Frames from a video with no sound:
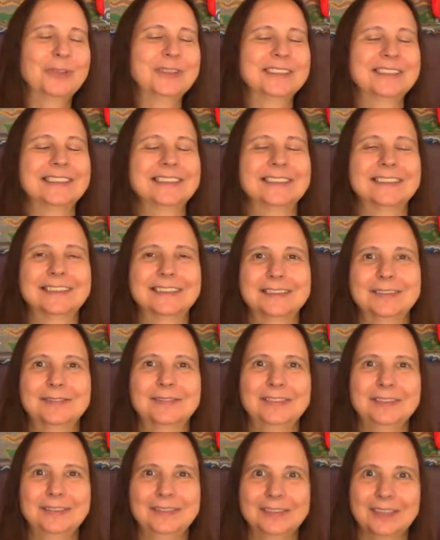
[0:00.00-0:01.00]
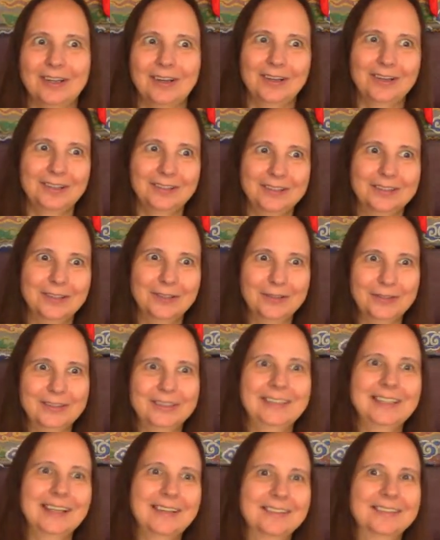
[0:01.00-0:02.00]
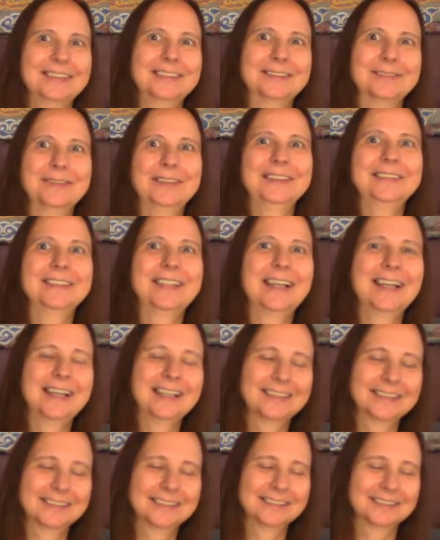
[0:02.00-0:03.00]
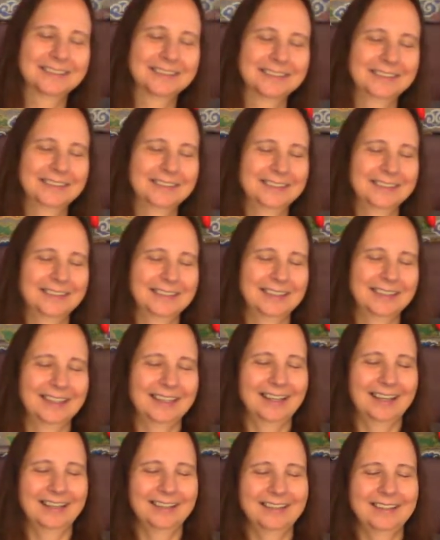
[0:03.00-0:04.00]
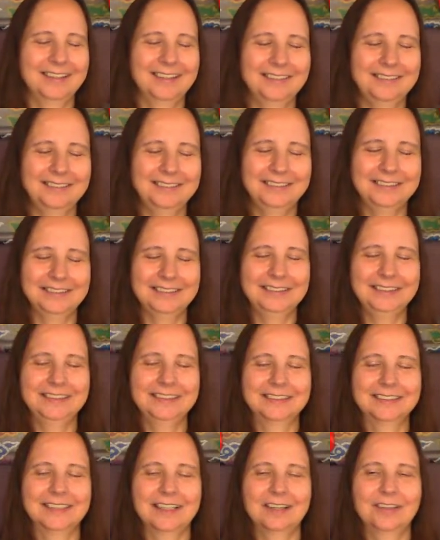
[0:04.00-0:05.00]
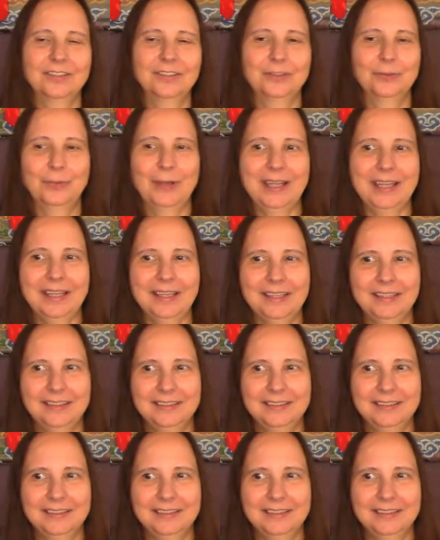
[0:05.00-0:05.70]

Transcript: system who's all going down this one track, and then you see this other way.